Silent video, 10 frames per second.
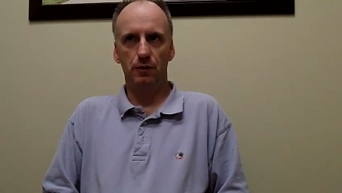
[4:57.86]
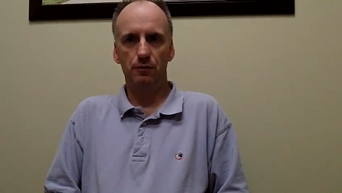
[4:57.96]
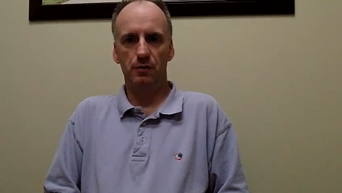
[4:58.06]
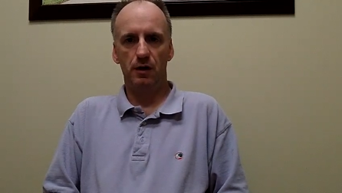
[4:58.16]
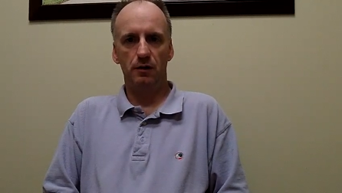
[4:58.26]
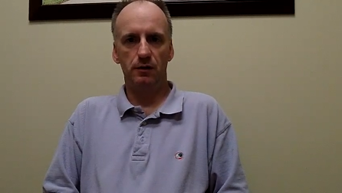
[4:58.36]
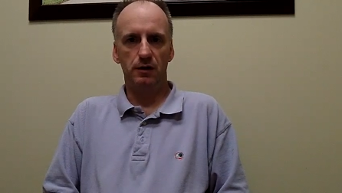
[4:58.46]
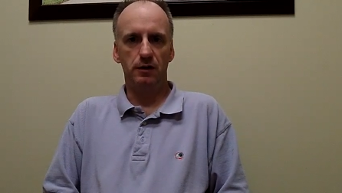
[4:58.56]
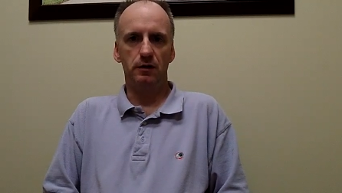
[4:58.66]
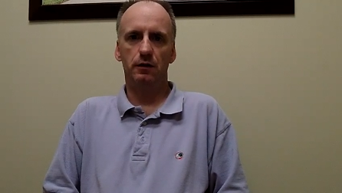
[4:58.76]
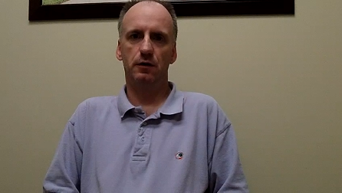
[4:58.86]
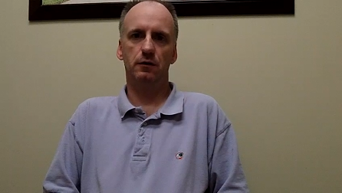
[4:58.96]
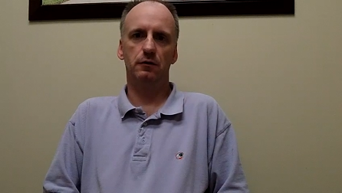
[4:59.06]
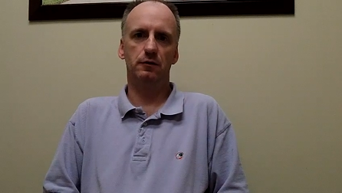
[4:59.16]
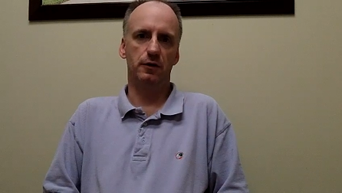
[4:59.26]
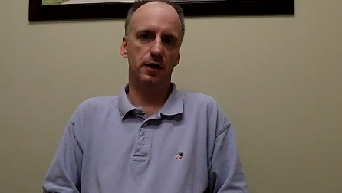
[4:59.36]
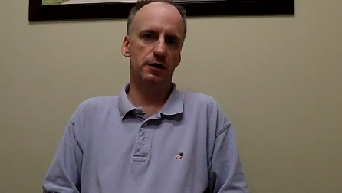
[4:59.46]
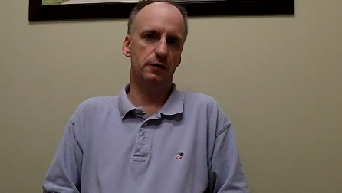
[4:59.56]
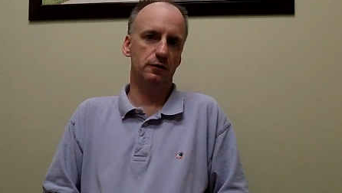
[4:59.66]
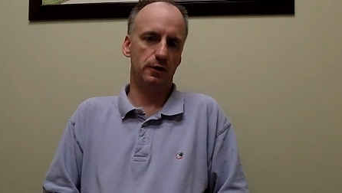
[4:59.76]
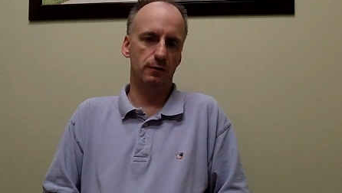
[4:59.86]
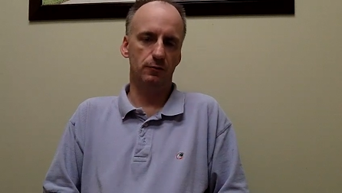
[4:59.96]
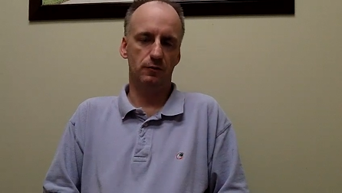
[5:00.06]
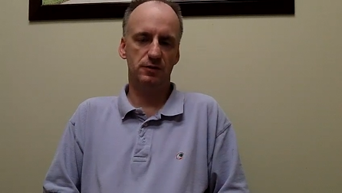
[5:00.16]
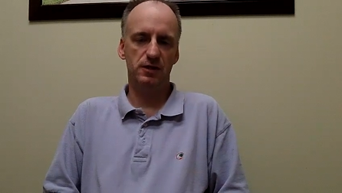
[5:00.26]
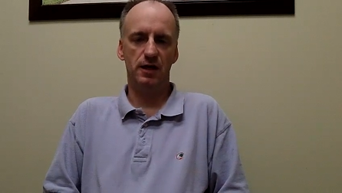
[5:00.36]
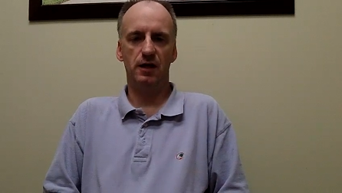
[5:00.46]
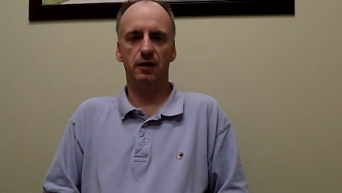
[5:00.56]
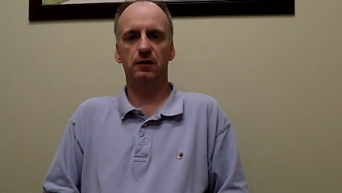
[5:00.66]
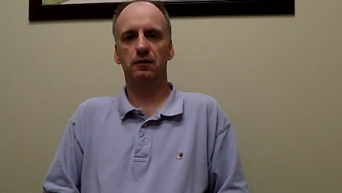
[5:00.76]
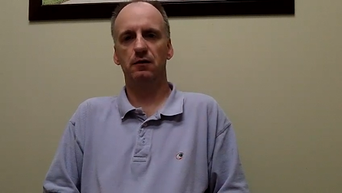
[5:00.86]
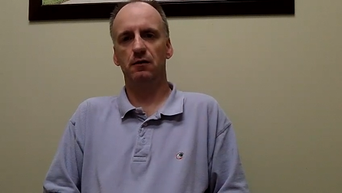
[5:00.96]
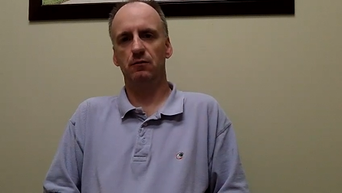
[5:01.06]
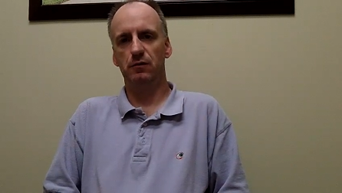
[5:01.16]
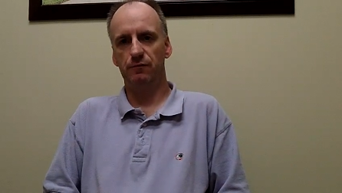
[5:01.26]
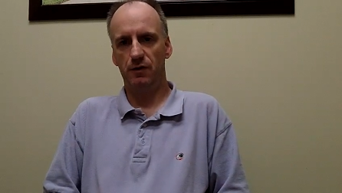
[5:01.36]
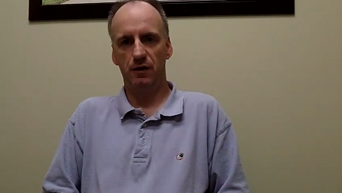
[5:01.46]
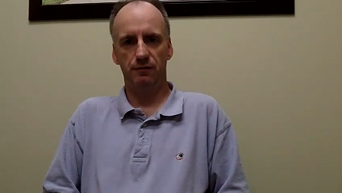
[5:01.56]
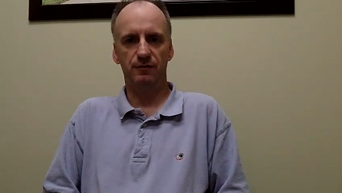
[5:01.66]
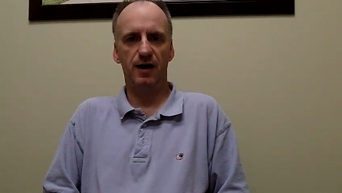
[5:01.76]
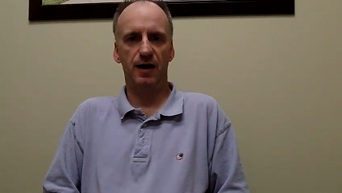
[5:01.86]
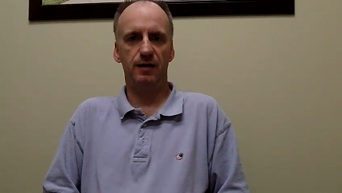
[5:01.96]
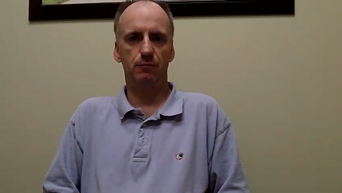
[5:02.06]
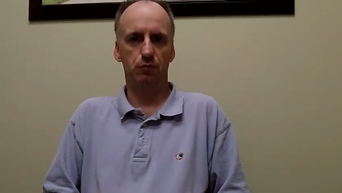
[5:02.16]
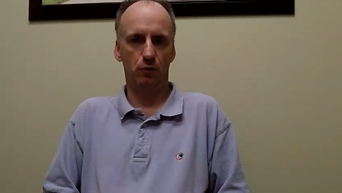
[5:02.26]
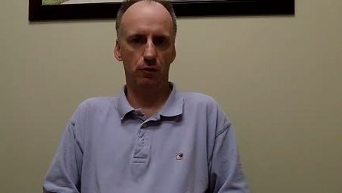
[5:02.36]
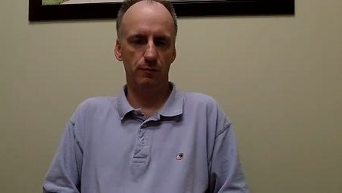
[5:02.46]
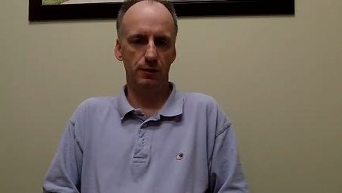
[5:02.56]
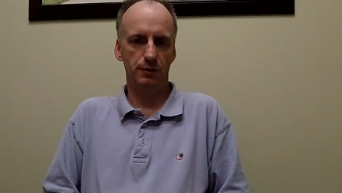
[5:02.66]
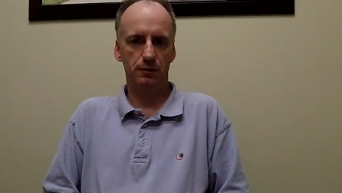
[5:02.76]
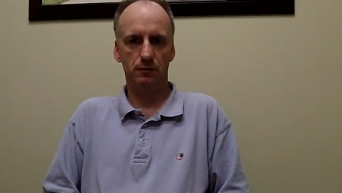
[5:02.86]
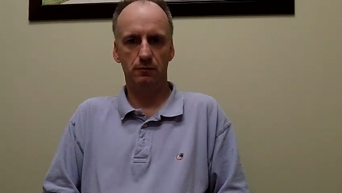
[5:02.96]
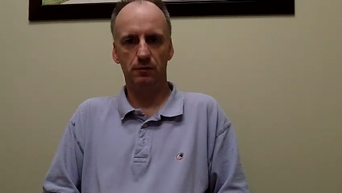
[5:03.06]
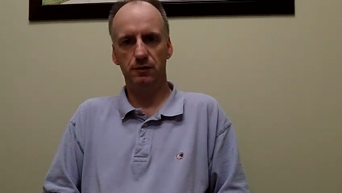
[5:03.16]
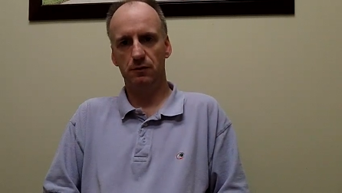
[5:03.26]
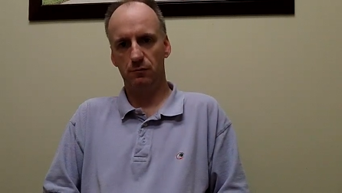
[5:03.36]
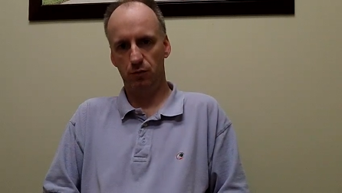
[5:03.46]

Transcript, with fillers: we run the credit and criminal check. We verify employment with your